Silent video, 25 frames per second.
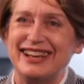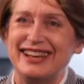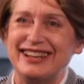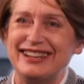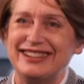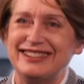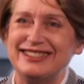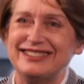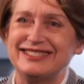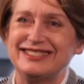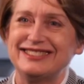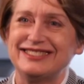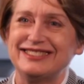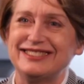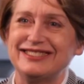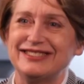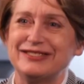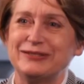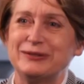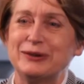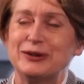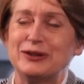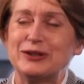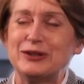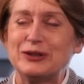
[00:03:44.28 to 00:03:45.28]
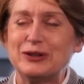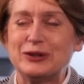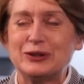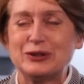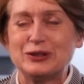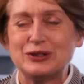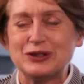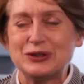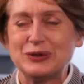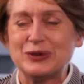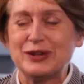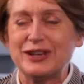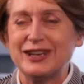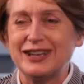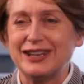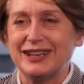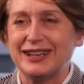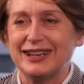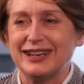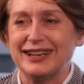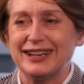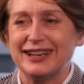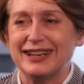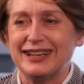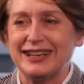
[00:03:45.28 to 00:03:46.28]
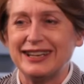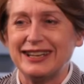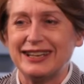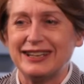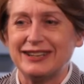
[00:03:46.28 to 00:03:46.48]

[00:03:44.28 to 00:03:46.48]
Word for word: into what you're doing uh,